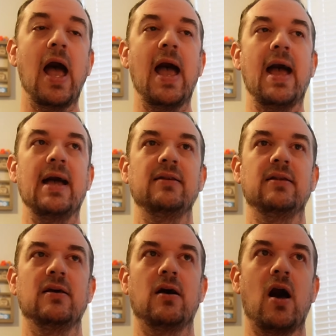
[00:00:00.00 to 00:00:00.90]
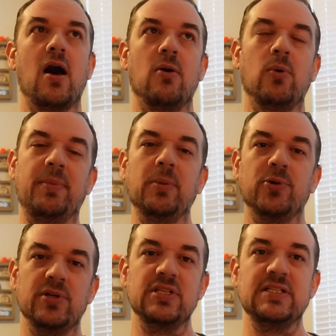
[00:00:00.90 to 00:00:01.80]
And uh, what
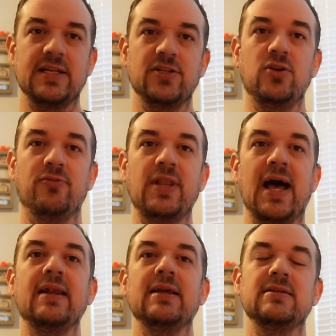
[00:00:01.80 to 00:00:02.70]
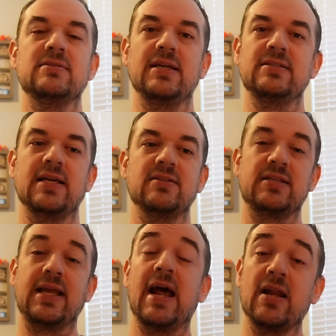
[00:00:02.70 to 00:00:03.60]
people usually tend to do for that is they tend to
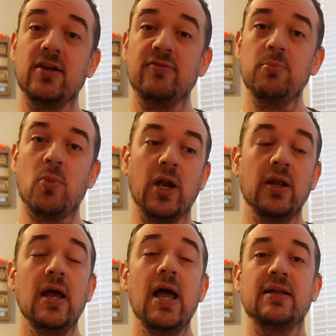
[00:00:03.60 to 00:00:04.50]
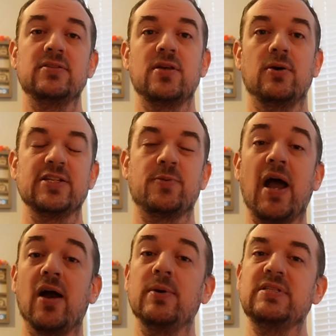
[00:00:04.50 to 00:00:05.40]
get out of their room more. And so that's why
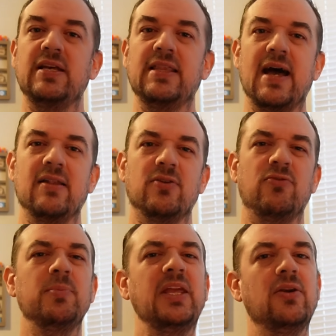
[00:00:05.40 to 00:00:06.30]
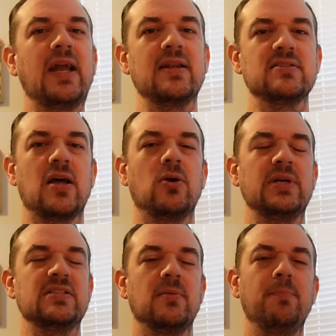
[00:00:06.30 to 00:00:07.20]
I always say that the room that you get is not
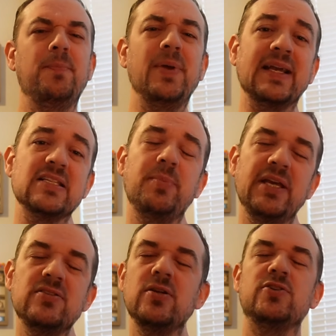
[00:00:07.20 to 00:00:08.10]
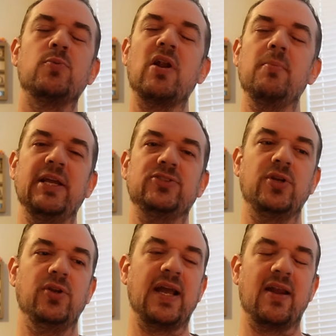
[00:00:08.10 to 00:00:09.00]
always the biggest piece. You just want to make sure
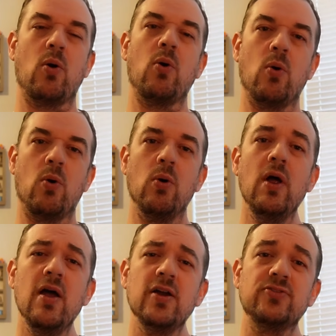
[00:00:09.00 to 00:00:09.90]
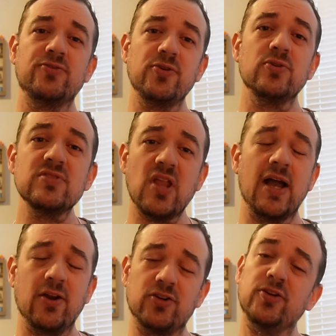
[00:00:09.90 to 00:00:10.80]
you get a whole cruise
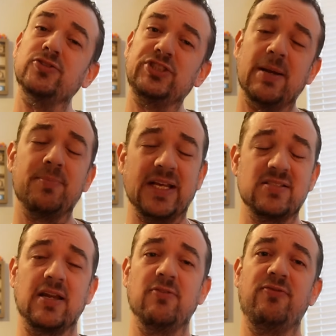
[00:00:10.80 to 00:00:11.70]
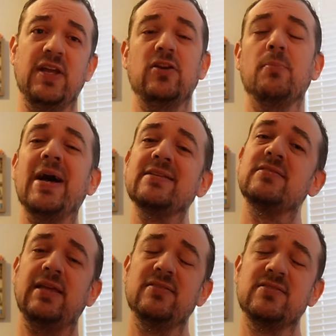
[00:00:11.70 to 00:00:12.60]
line or cruise ship that's going to fit your
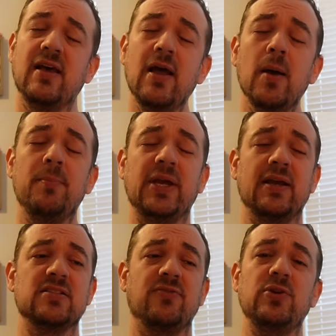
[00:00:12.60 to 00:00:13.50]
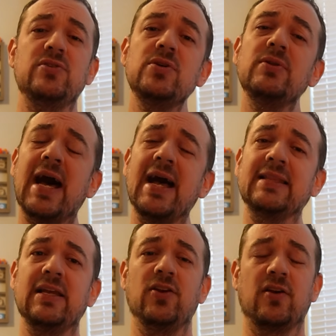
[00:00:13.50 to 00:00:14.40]
best needs. Because if you do that,
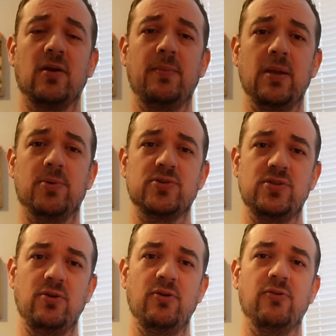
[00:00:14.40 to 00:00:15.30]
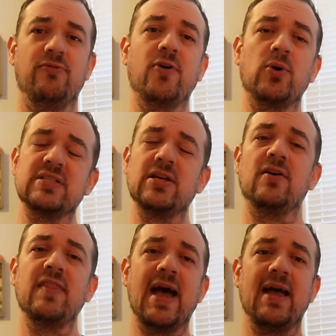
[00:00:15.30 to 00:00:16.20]
then you're going to be able to focus in
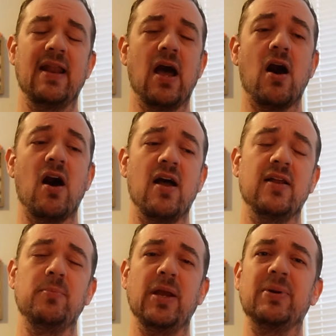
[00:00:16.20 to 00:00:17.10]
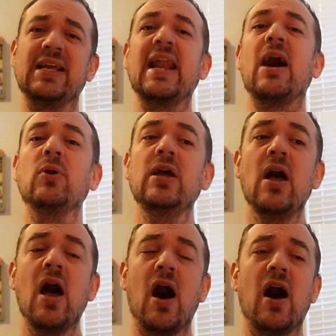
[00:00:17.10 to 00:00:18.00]
on that uh, and be able to get out.
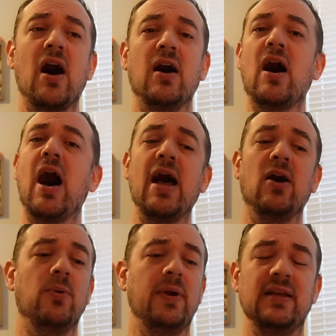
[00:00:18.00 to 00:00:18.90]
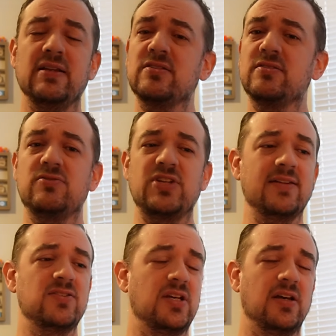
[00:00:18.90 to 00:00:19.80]
Uh, I always
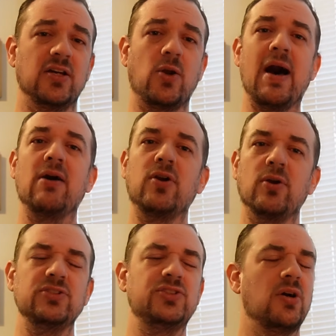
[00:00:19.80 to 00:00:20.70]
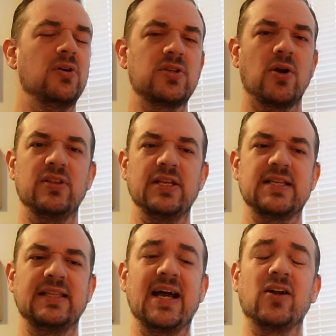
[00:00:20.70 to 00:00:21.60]
tend to go out, go to shows, go to things
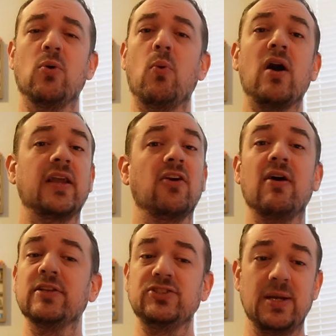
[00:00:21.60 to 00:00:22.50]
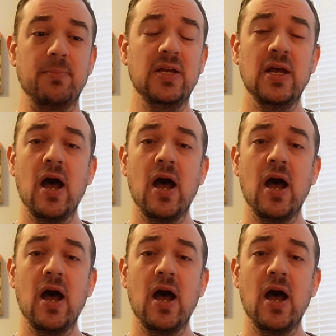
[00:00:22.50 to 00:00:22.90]
like that, go walking around the ship.